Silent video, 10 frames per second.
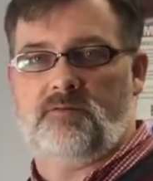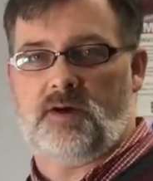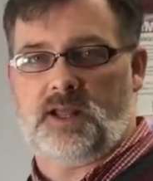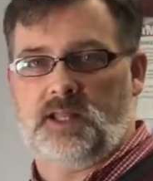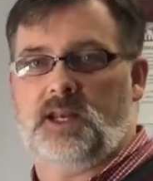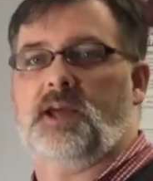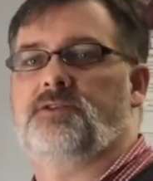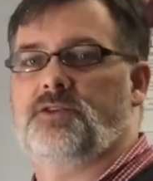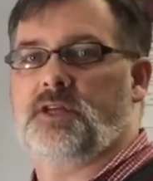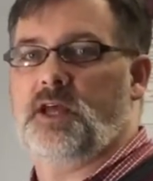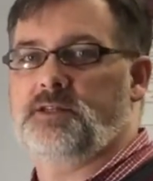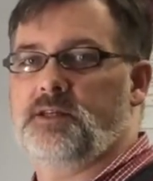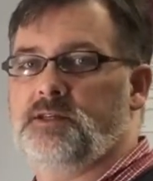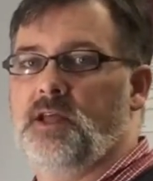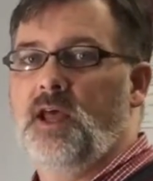Franklin
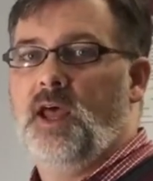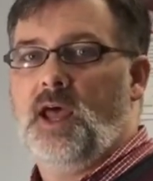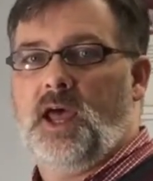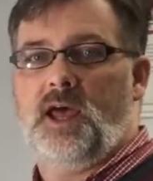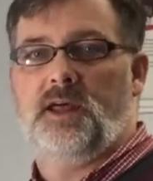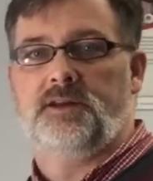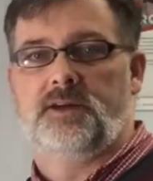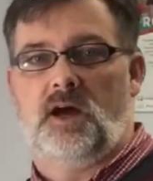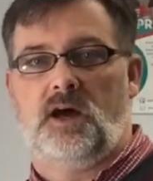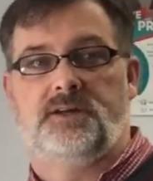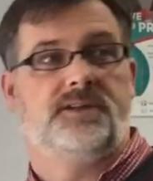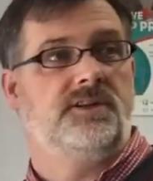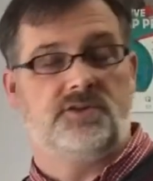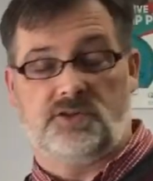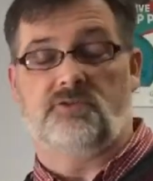exercises, and
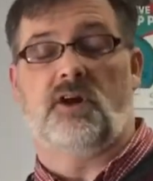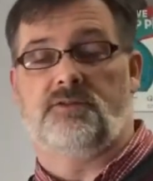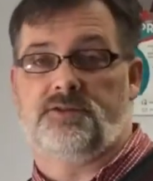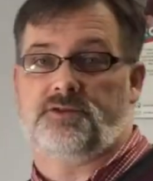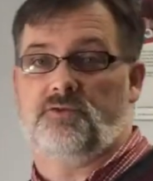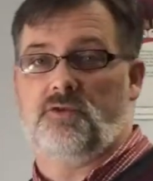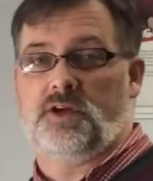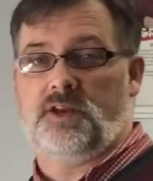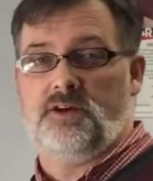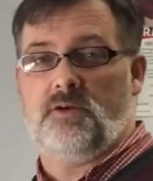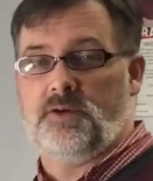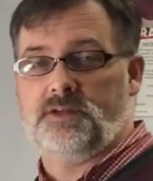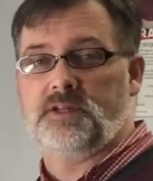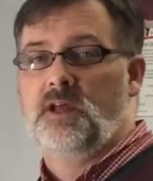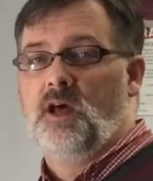teachers around the school can
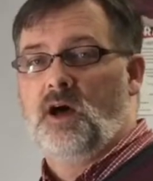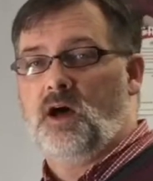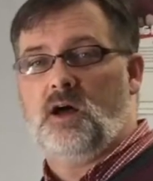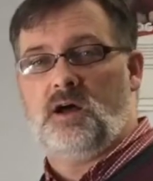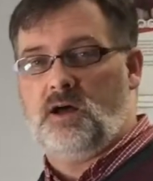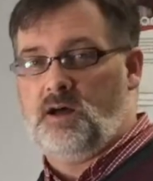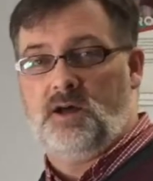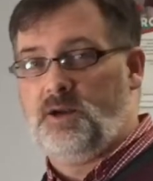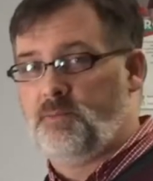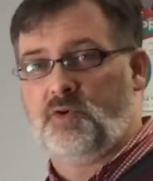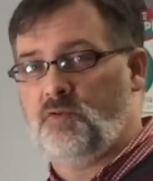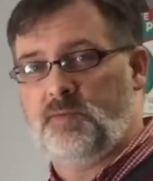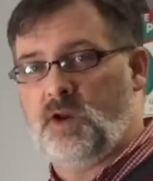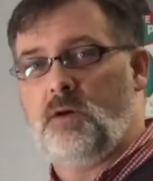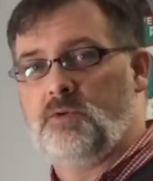notice
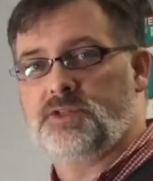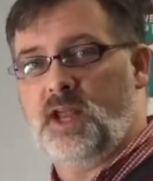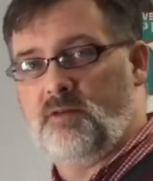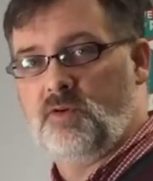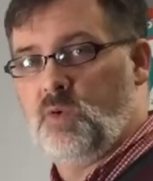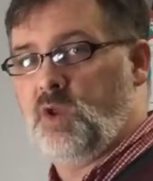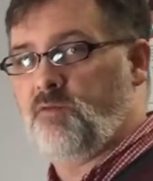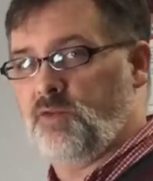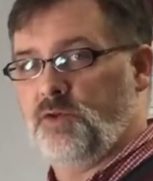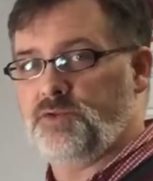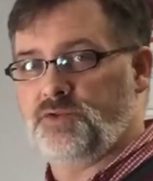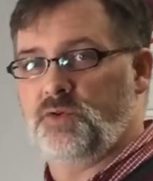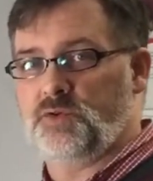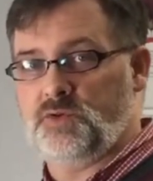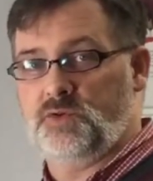improvement almost every week for those
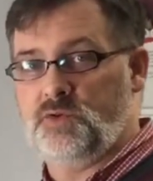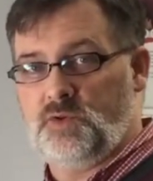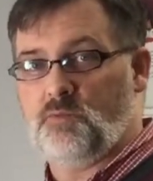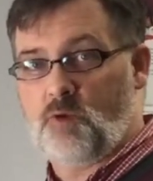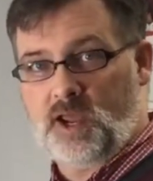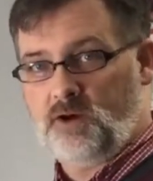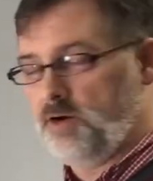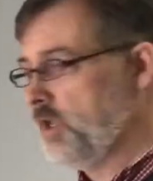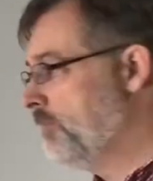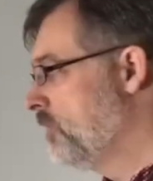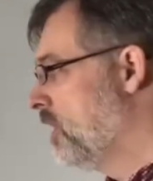students who do them regularly.